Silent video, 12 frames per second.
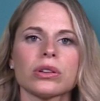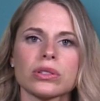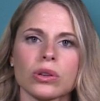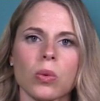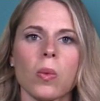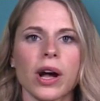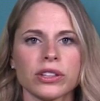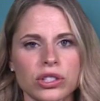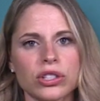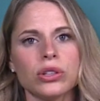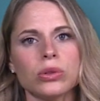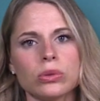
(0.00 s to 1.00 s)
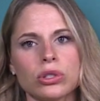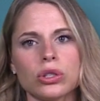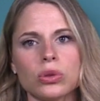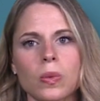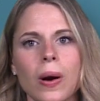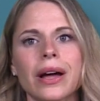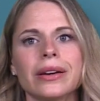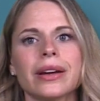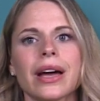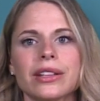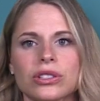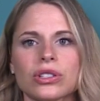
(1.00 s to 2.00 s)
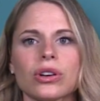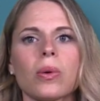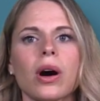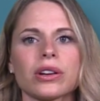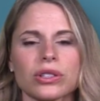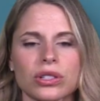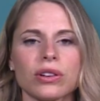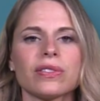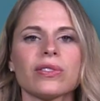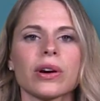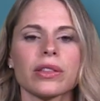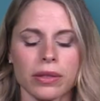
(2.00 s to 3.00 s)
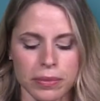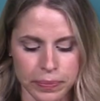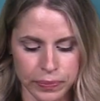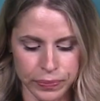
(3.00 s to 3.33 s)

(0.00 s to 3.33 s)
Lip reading: So 1, 2, 2, 1, and so on and so forth.